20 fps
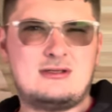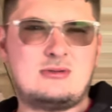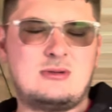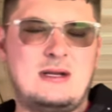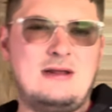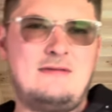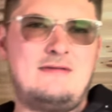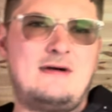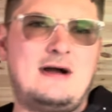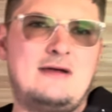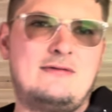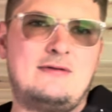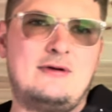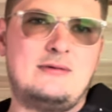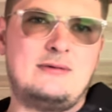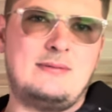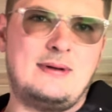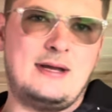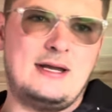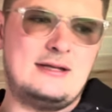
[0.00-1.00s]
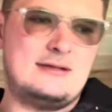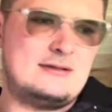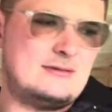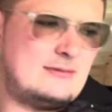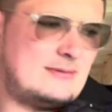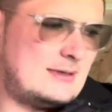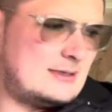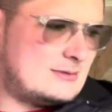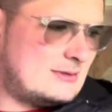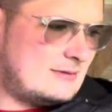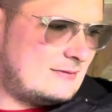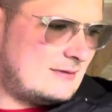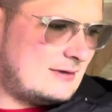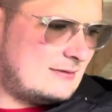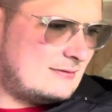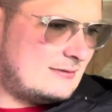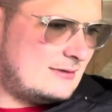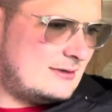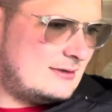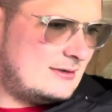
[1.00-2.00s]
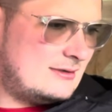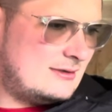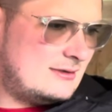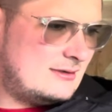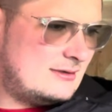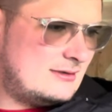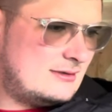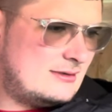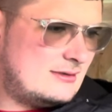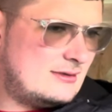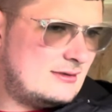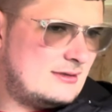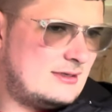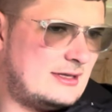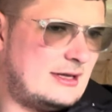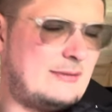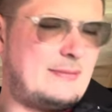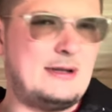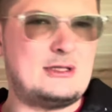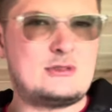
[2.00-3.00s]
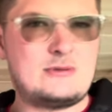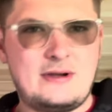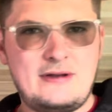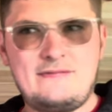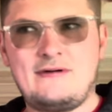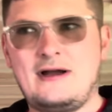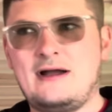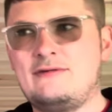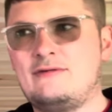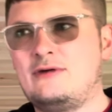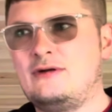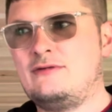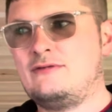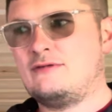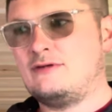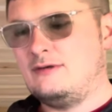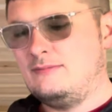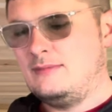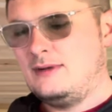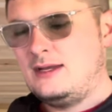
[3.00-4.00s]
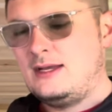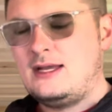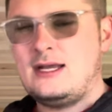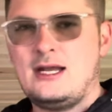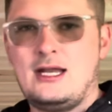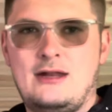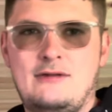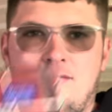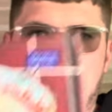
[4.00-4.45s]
£25 we paid. Did we pay £25? Yeah, we paid £25 for them. And then